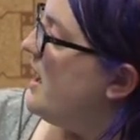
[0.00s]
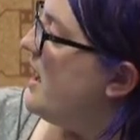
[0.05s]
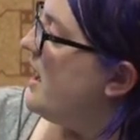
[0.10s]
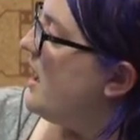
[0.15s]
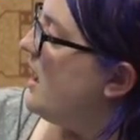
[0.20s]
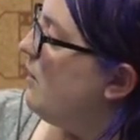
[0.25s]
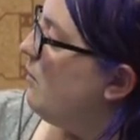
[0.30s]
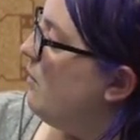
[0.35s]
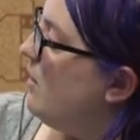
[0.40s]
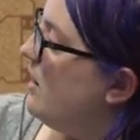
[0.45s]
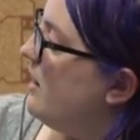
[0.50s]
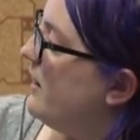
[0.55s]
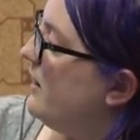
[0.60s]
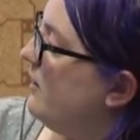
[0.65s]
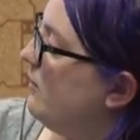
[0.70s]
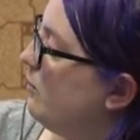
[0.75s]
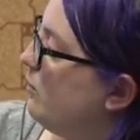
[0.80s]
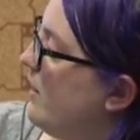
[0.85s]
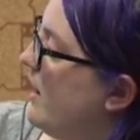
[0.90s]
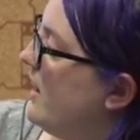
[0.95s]
and I
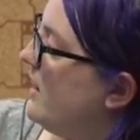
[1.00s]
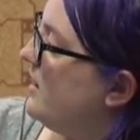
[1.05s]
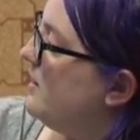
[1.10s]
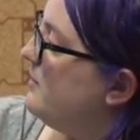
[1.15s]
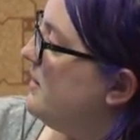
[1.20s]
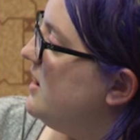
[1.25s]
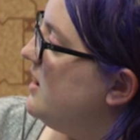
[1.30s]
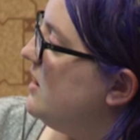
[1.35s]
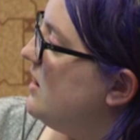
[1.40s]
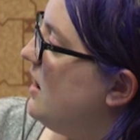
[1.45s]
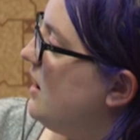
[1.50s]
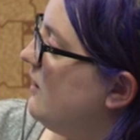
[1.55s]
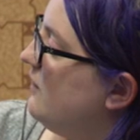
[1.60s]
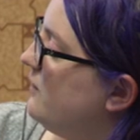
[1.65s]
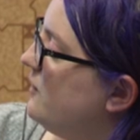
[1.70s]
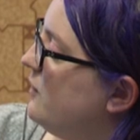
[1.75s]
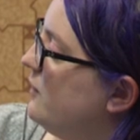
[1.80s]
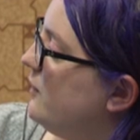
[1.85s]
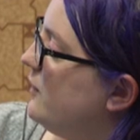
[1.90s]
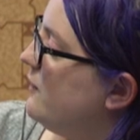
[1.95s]
want red to be
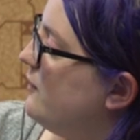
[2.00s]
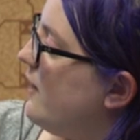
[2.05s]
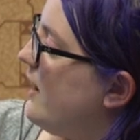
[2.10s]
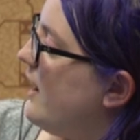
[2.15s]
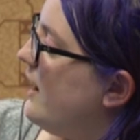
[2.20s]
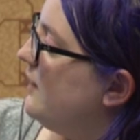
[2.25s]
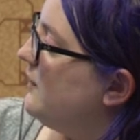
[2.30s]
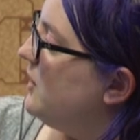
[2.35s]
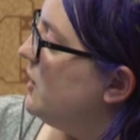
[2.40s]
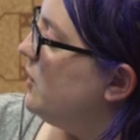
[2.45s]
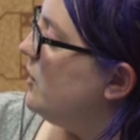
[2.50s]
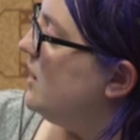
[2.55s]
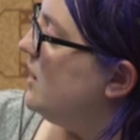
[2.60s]
255 and